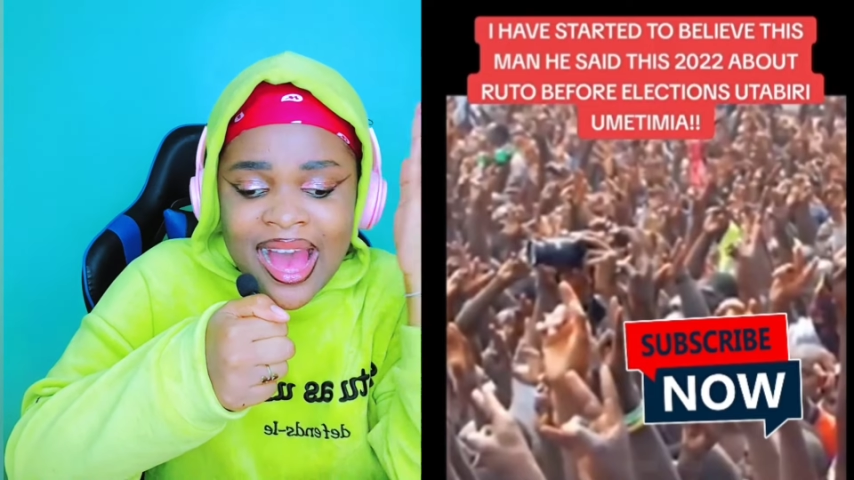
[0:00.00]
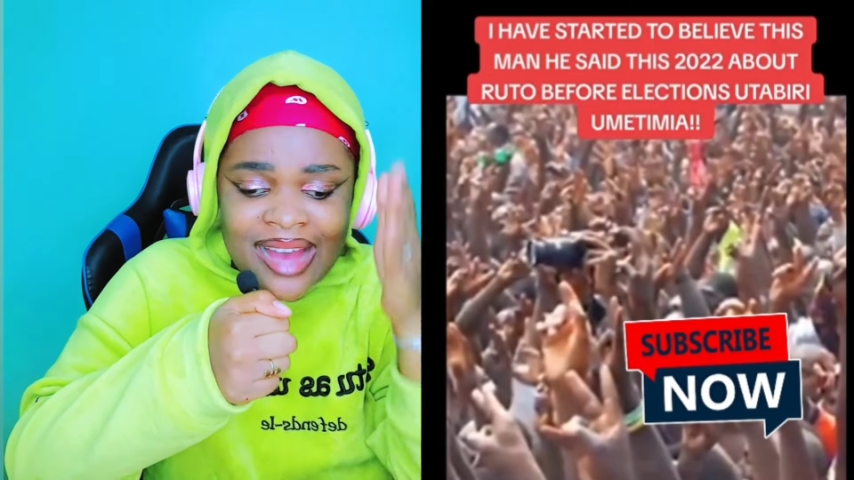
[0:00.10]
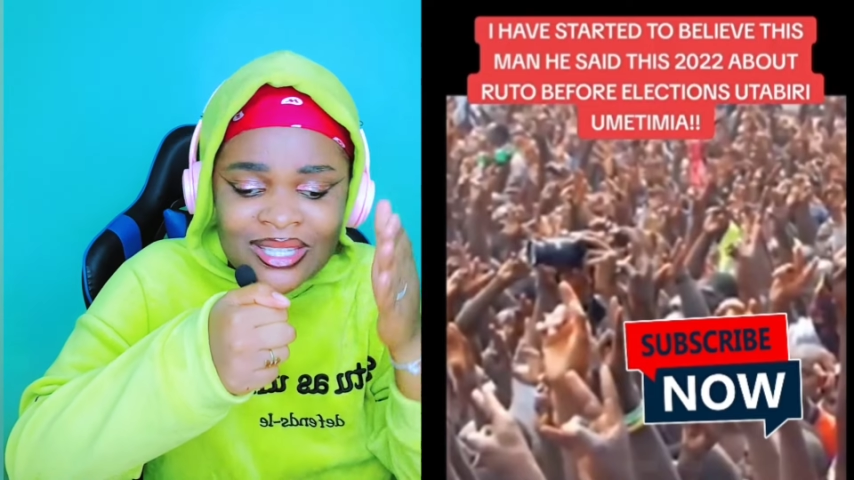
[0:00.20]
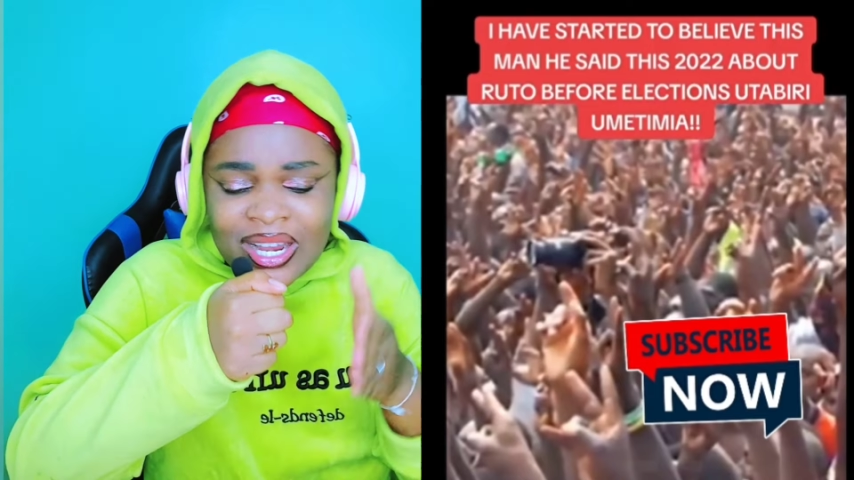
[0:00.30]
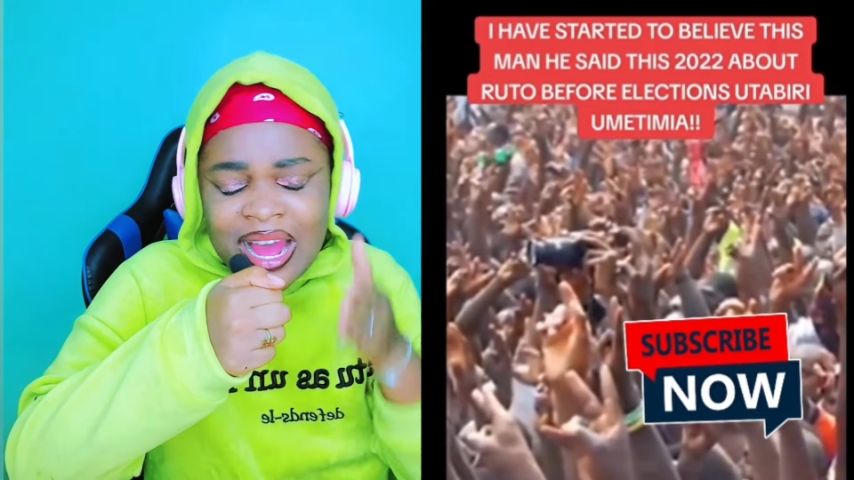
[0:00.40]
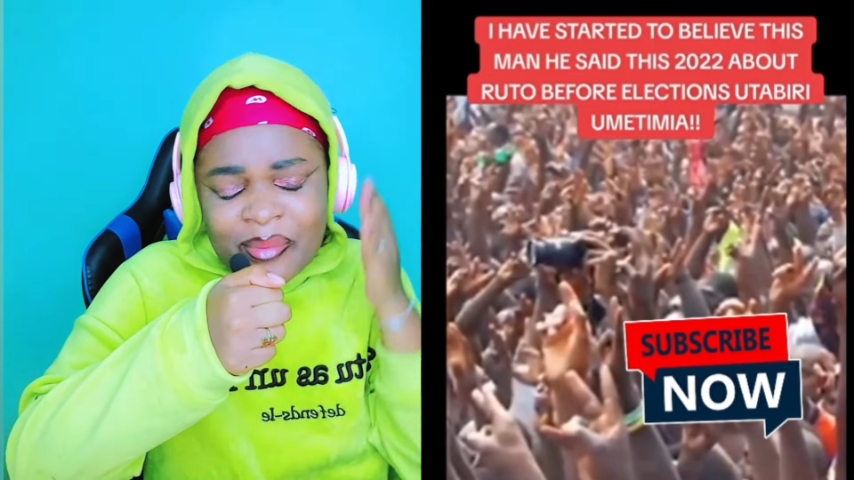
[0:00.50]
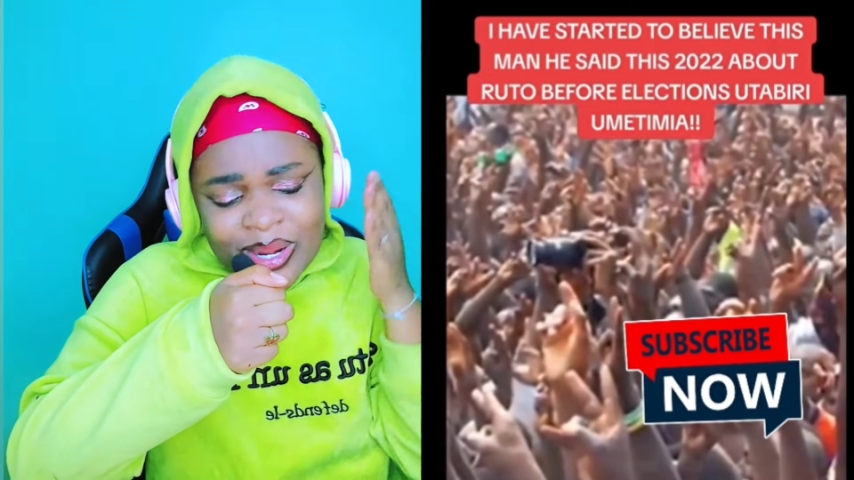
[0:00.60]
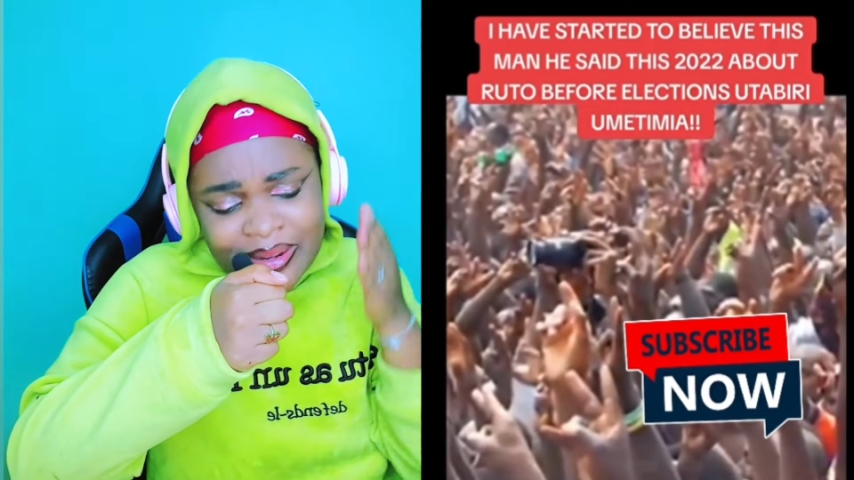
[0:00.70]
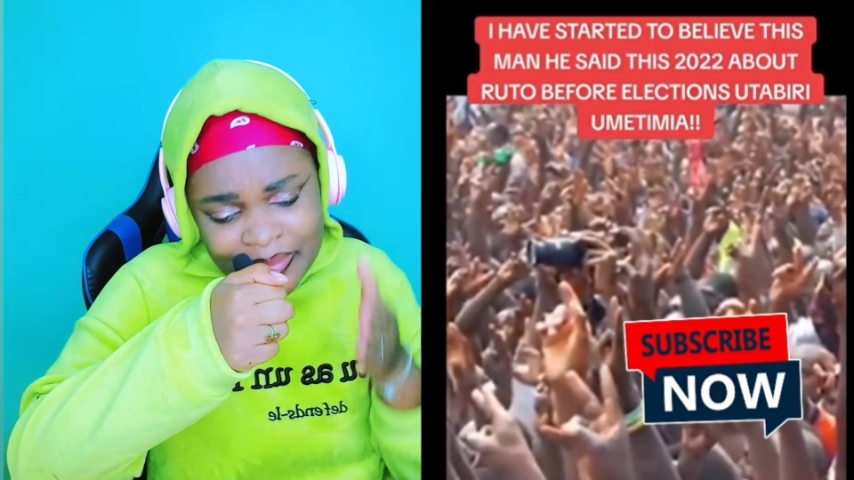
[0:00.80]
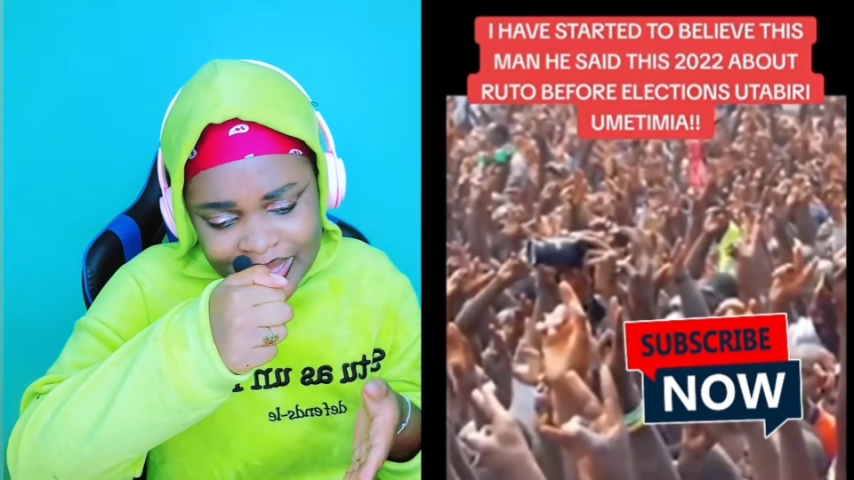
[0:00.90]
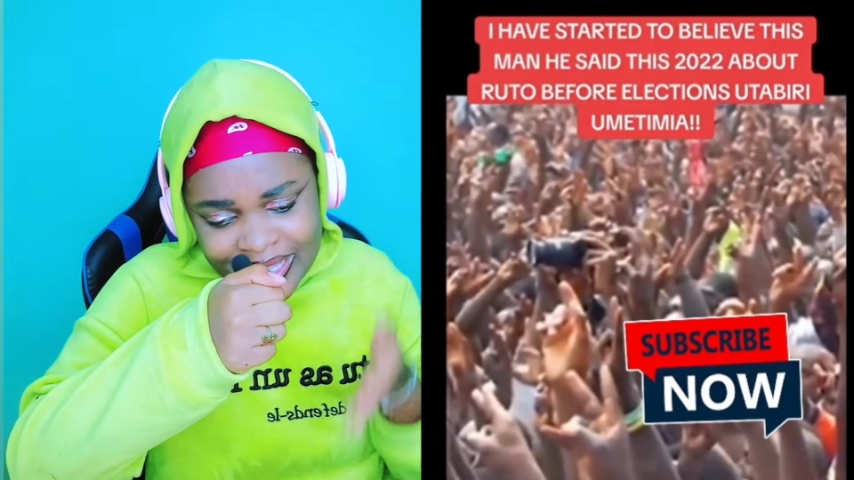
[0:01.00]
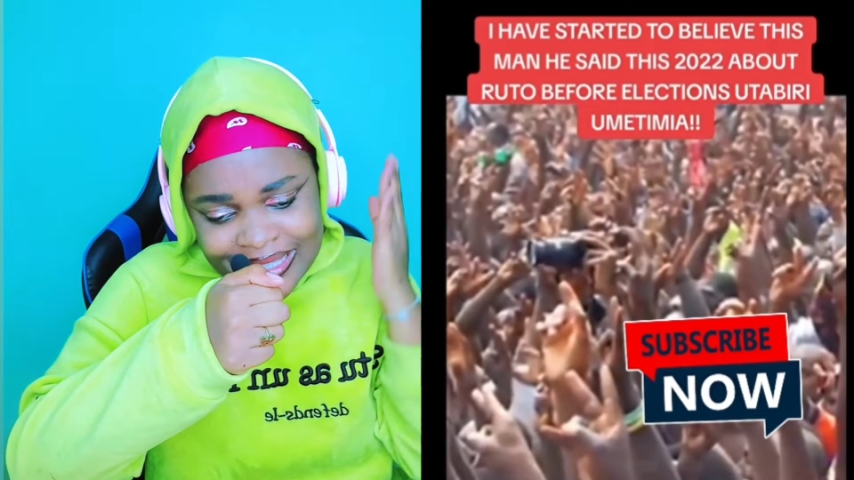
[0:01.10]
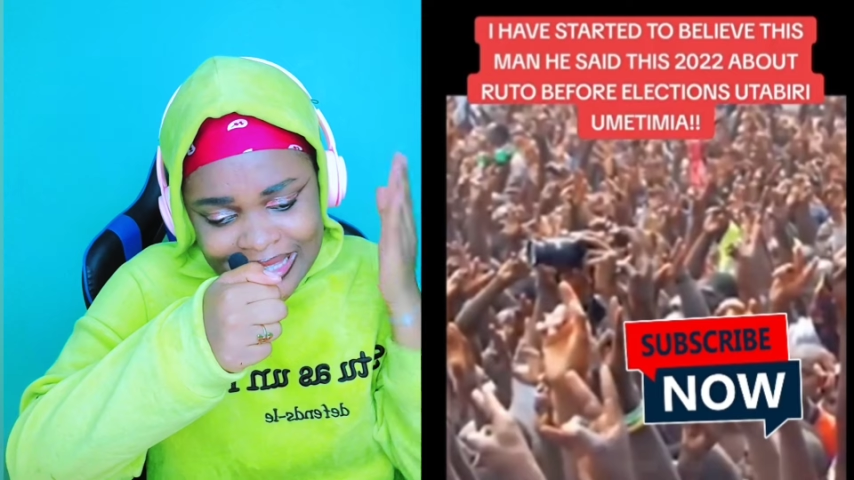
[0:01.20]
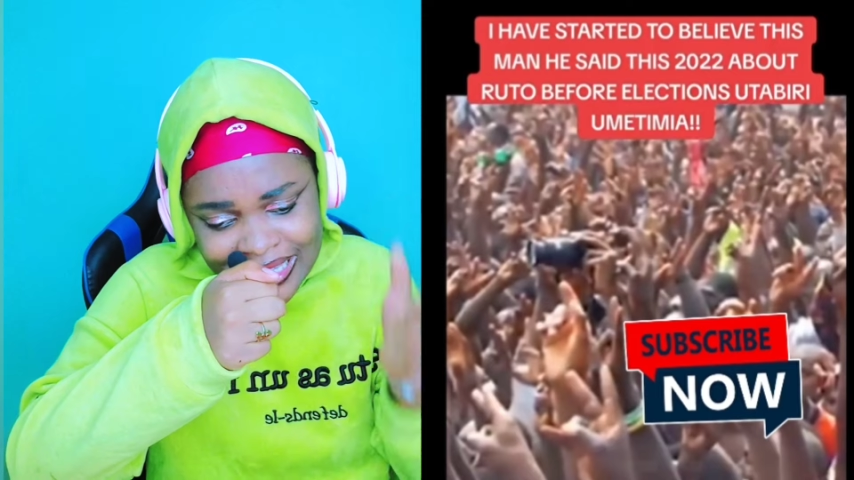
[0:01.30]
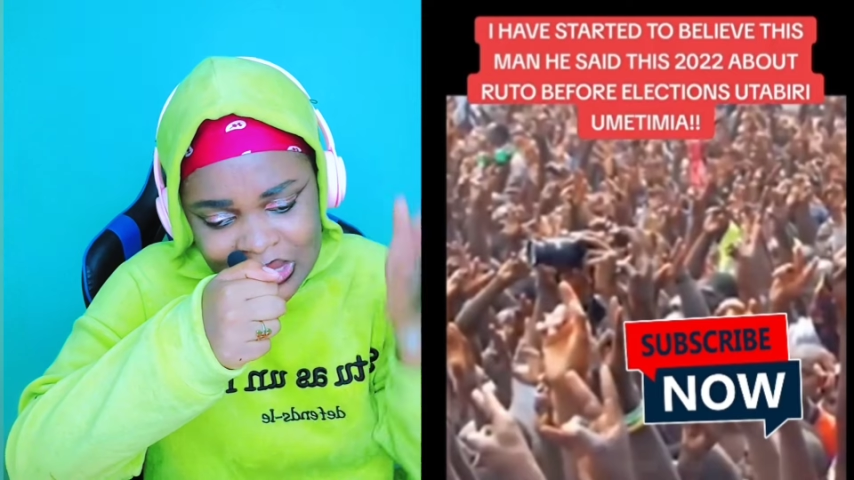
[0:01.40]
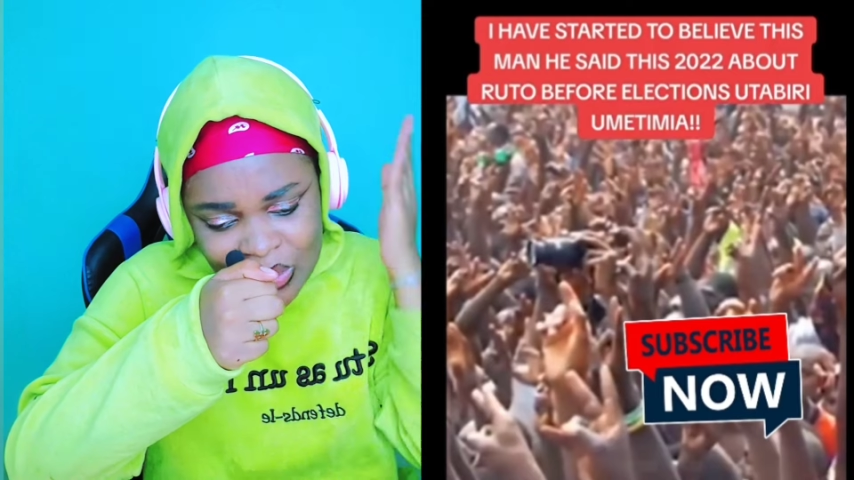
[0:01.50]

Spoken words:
Actually, I'm going to read this. This